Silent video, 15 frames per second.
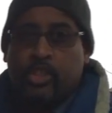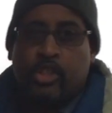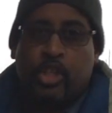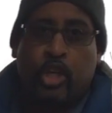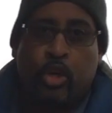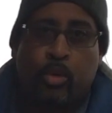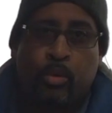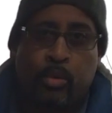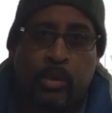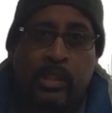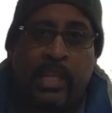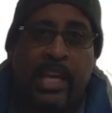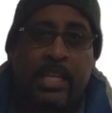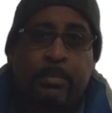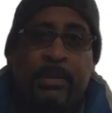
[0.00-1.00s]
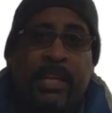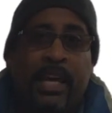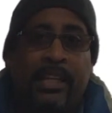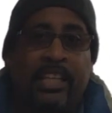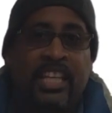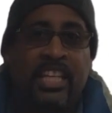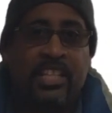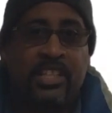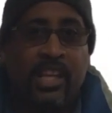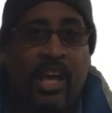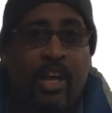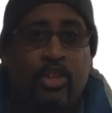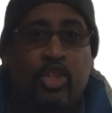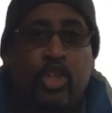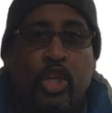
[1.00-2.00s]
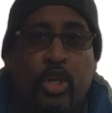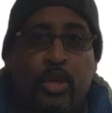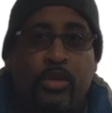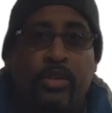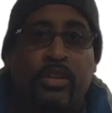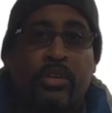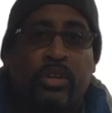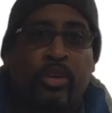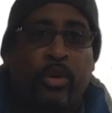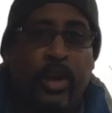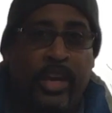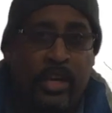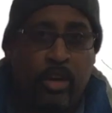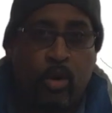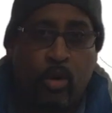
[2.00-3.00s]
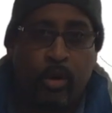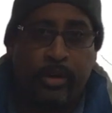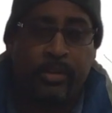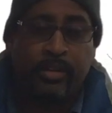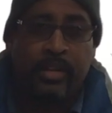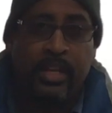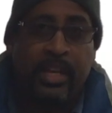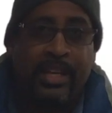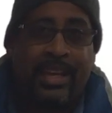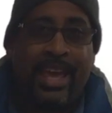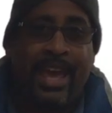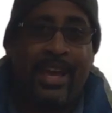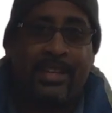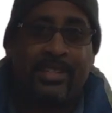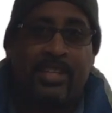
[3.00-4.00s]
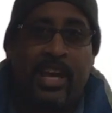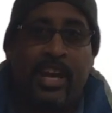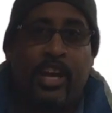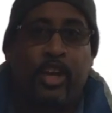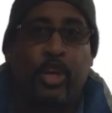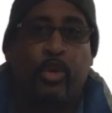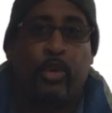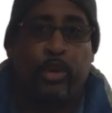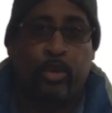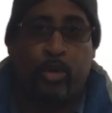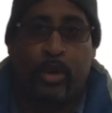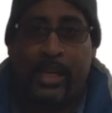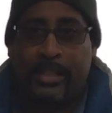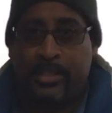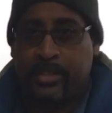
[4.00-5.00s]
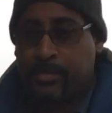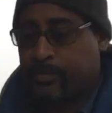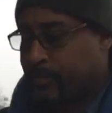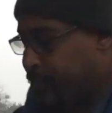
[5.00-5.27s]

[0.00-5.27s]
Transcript: So last but not least, I'll show you the Crepe cast iron grill grates.